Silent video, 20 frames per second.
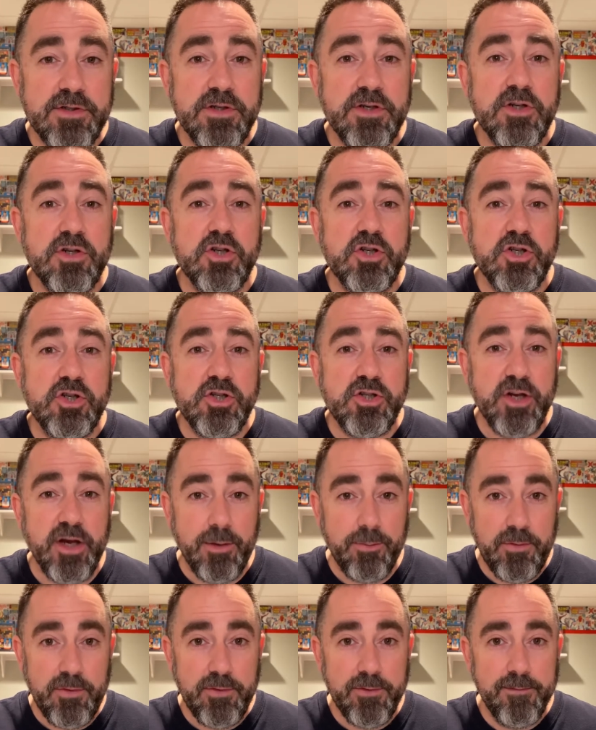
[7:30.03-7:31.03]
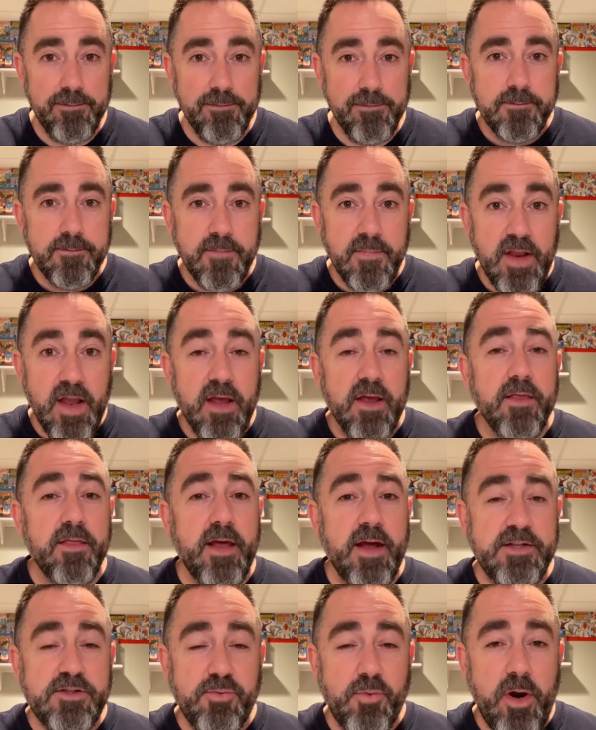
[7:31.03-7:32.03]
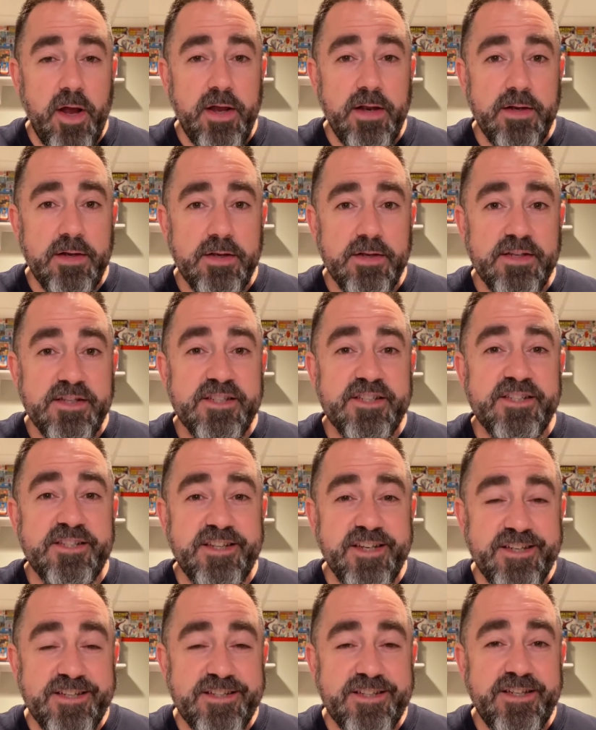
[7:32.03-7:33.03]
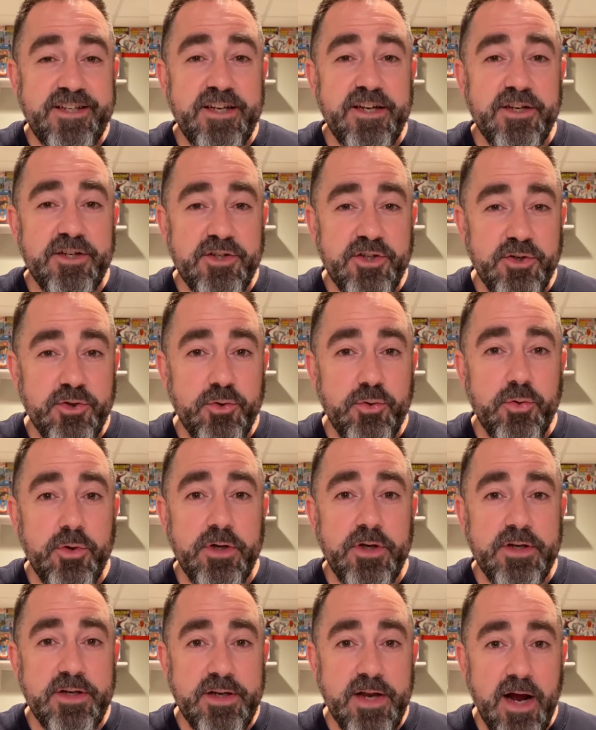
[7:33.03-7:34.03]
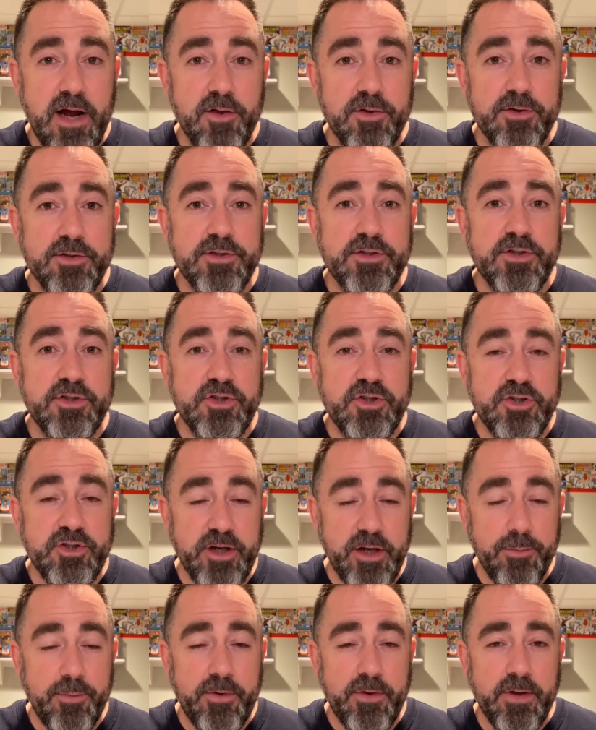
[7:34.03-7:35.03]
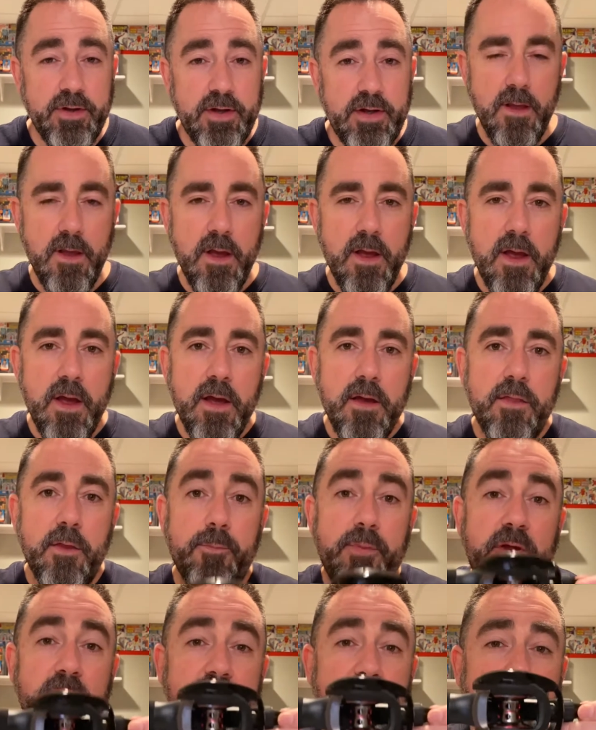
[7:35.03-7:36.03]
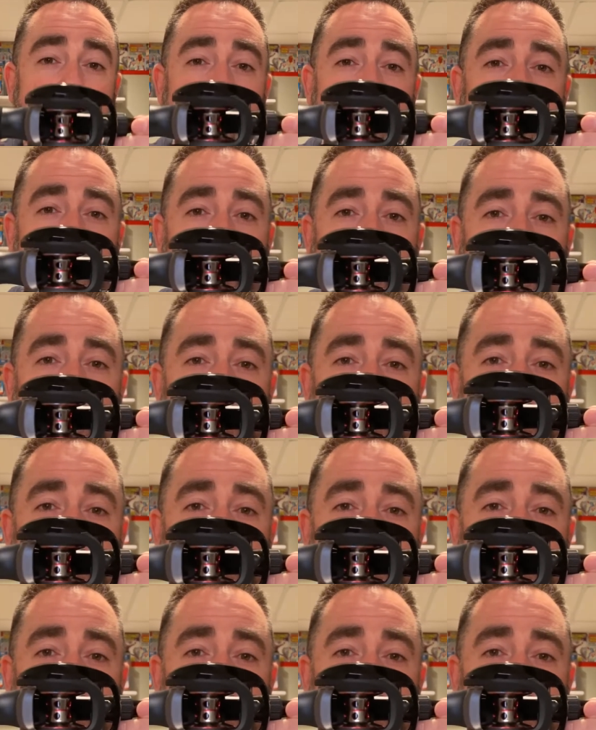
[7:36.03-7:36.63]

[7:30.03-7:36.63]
shipped. That's right, $62 shipped. The PCFun Torrent